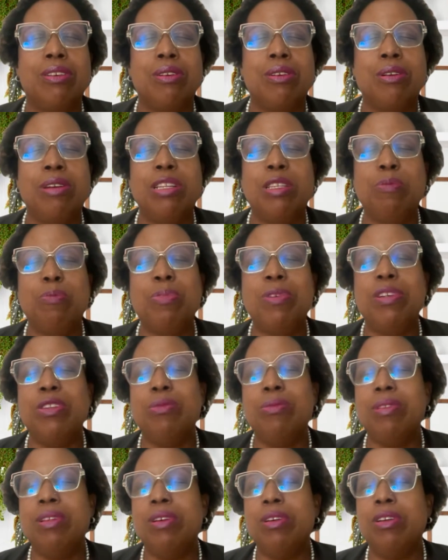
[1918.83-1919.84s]
her
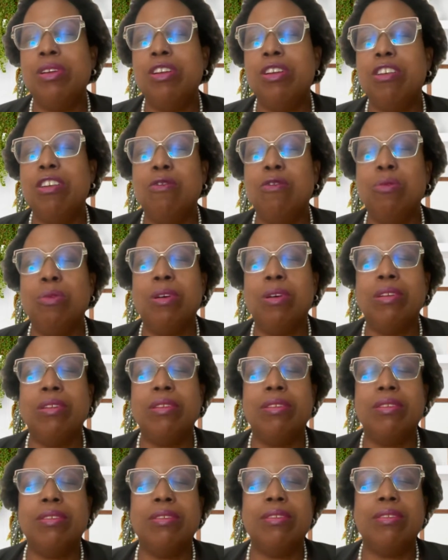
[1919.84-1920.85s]
experience with her loved
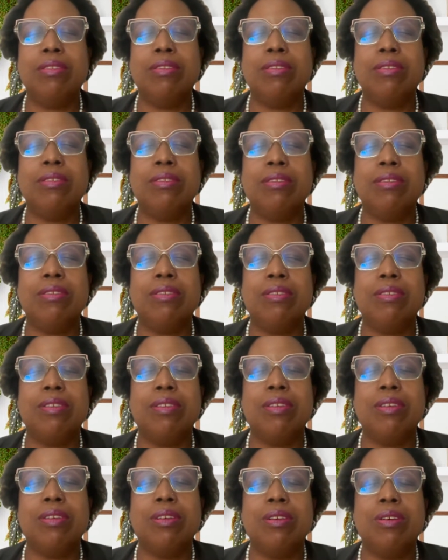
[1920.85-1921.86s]
ones.
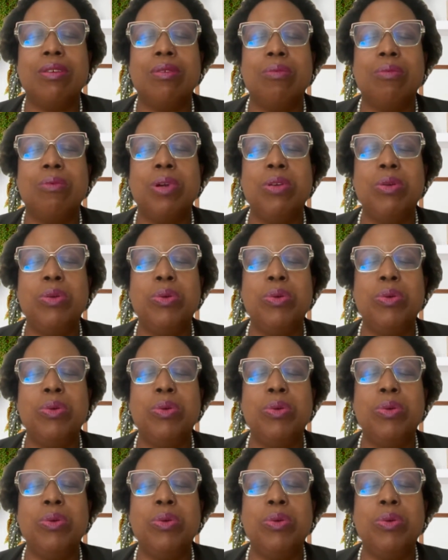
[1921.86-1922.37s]
We're